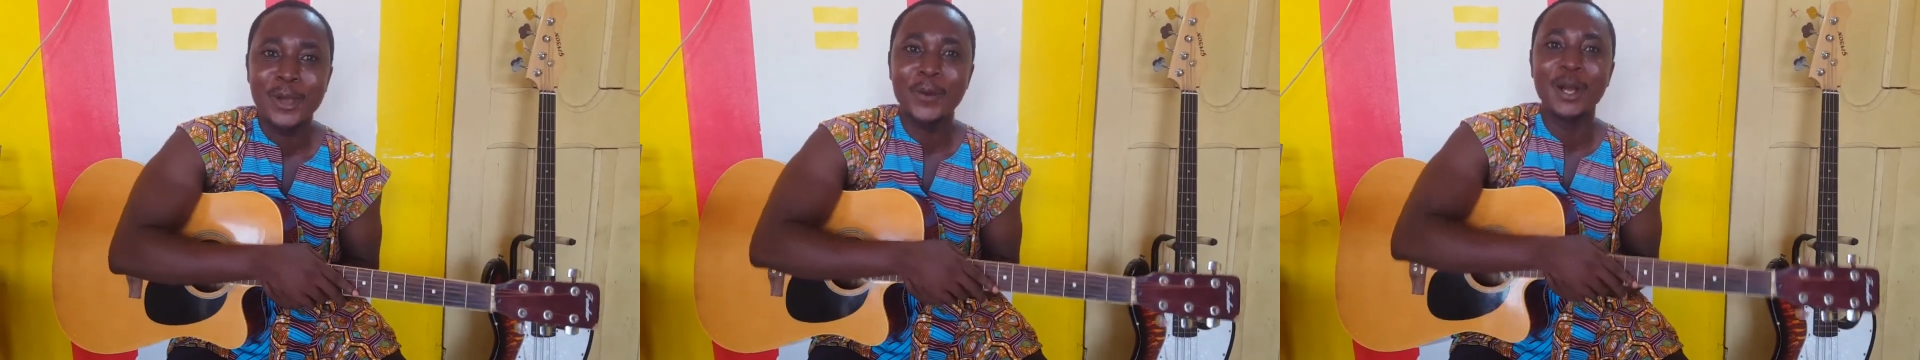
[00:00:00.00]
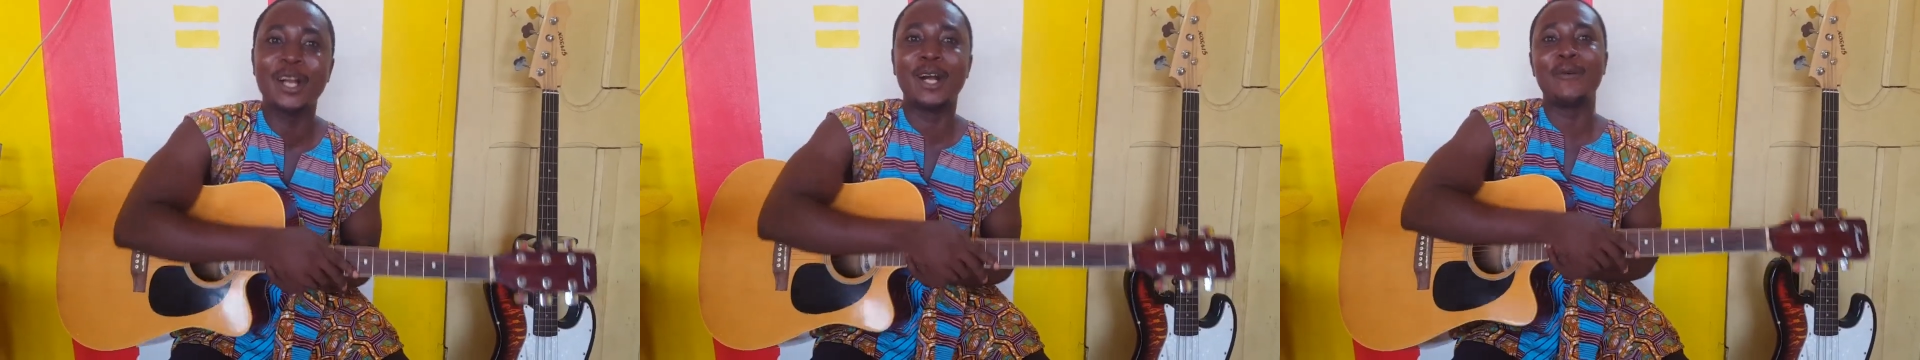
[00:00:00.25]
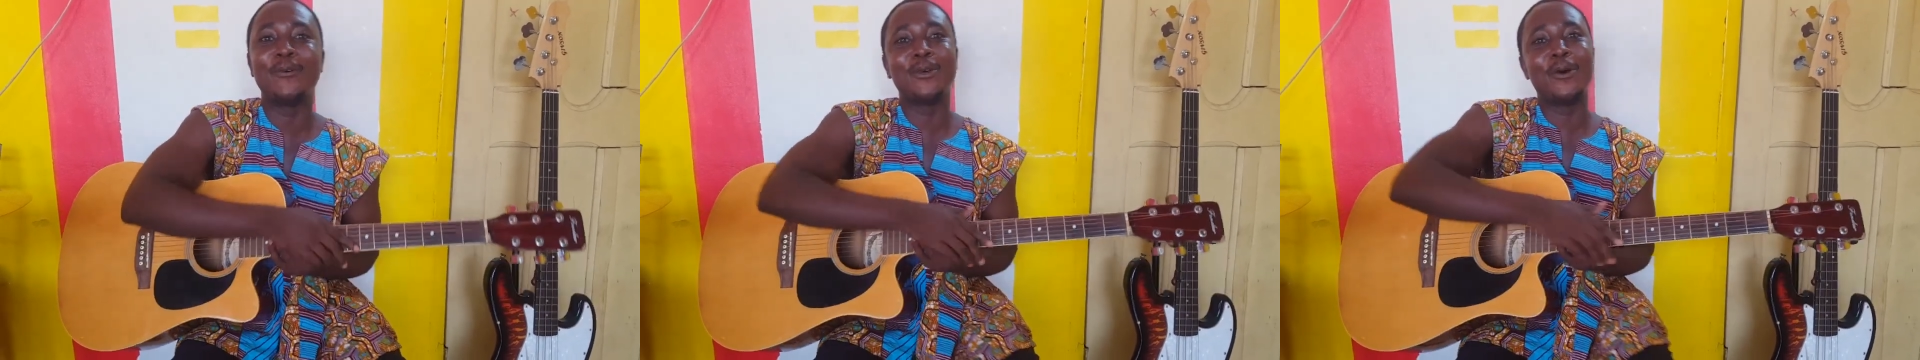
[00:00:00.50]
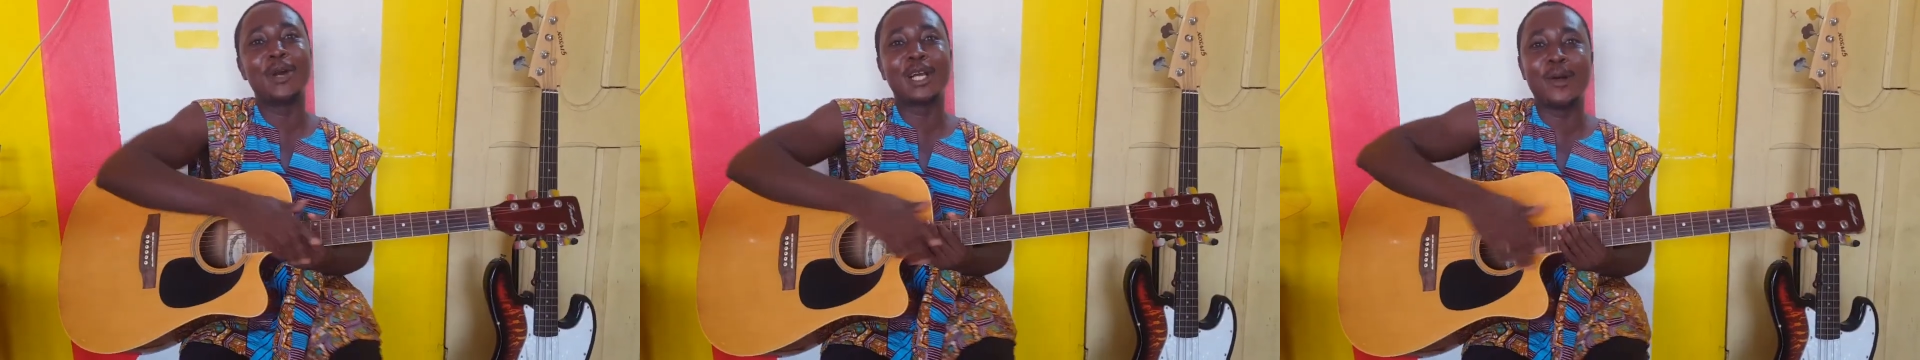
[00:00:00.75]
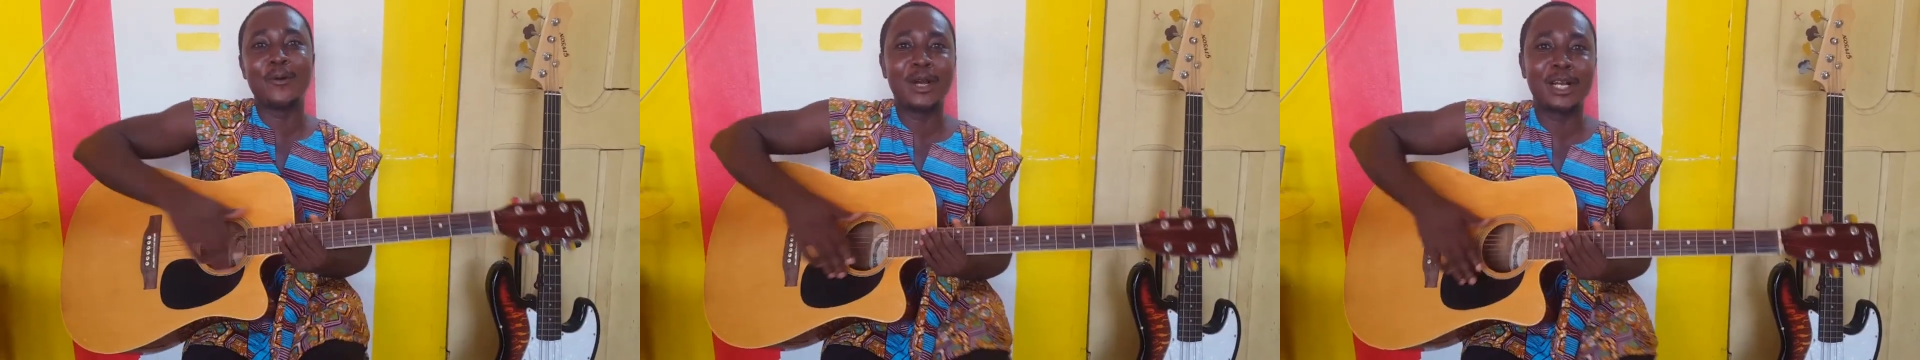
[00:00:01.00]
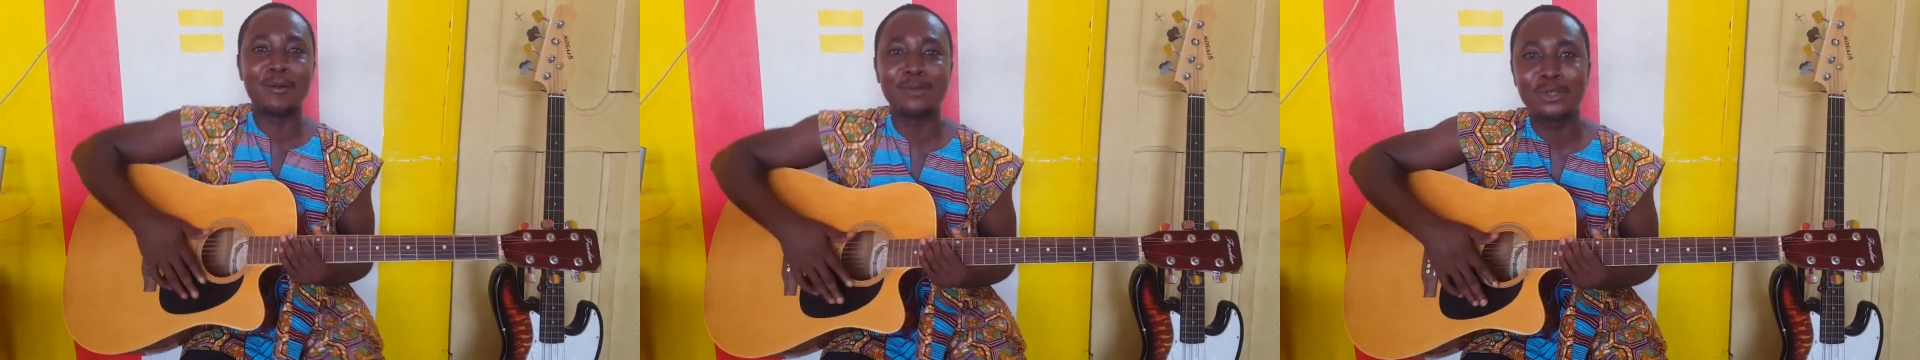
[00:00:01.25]

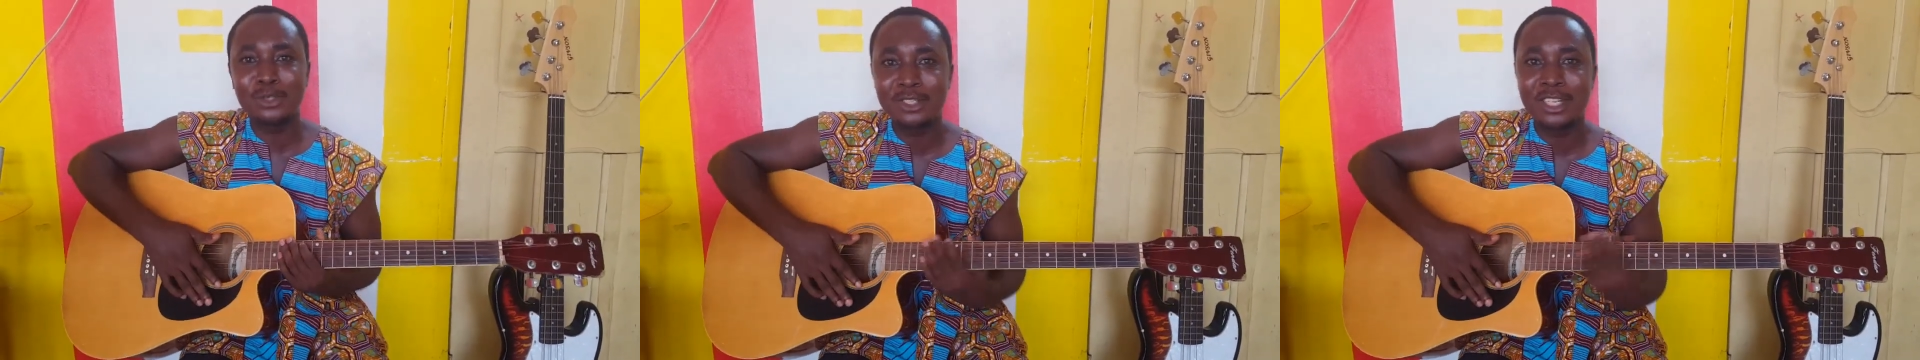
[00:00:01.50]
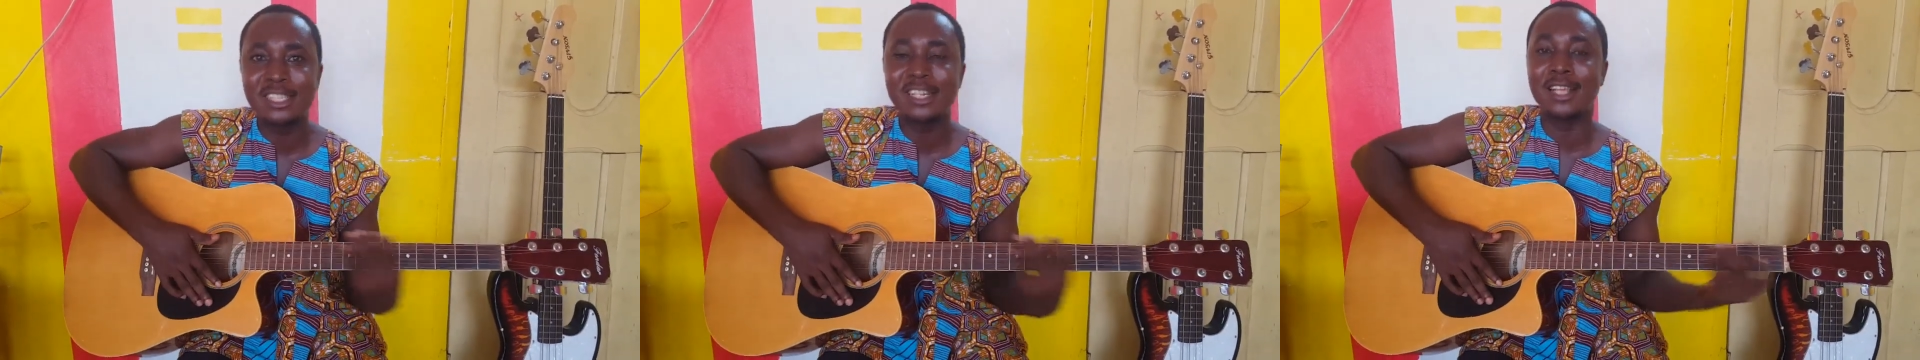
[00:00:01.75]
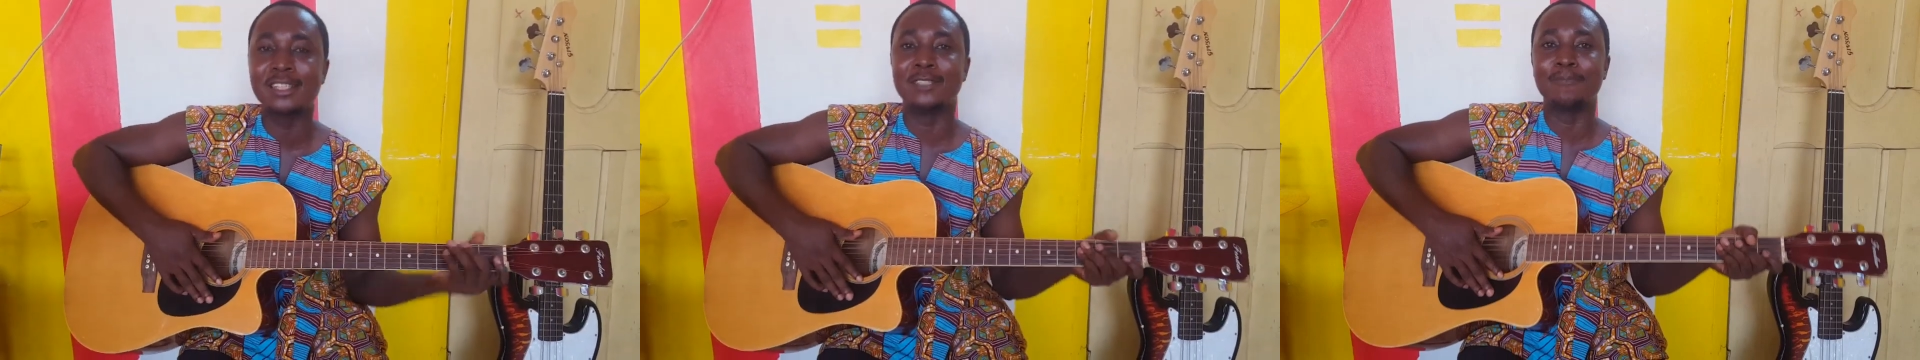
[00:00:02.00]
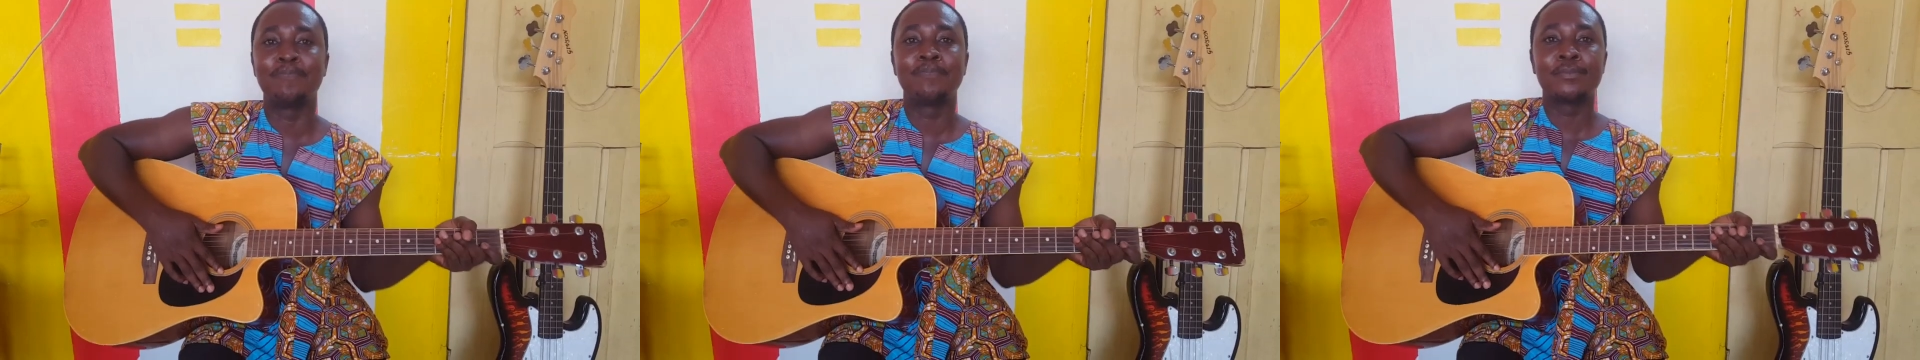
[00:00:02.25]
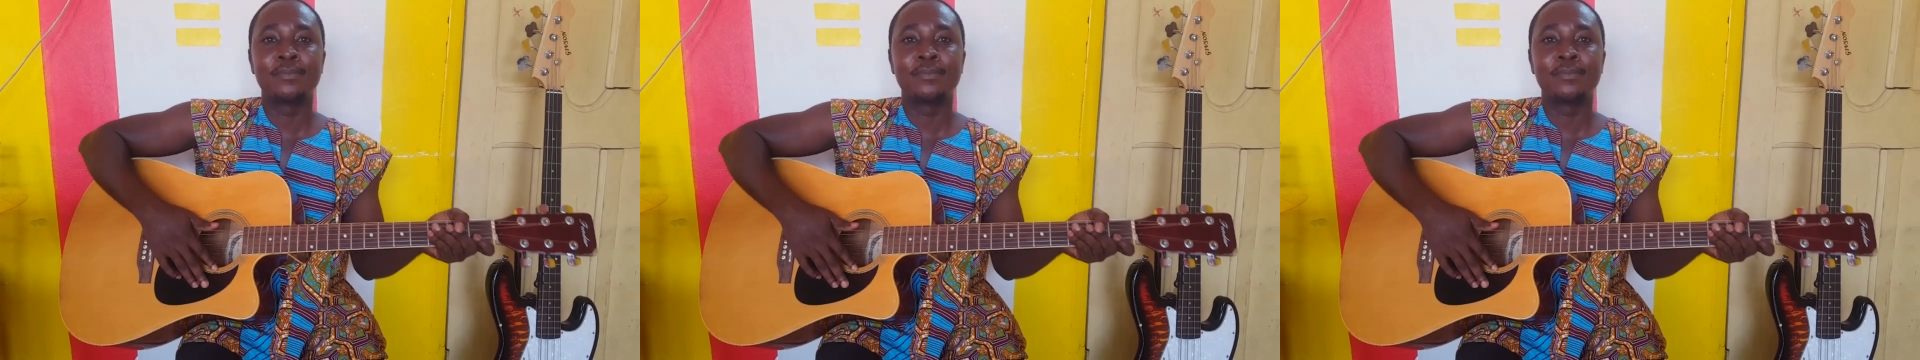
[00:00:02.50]
welcome to today's lesson.